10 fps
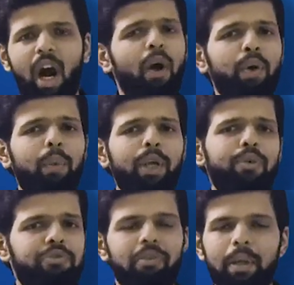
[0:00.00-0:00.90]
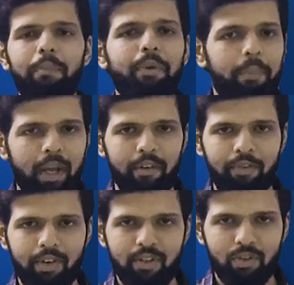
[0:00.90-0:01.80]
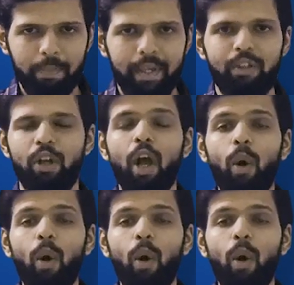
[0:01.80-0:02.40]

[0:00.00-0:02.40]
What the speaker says: How do we usually prepare for a speech?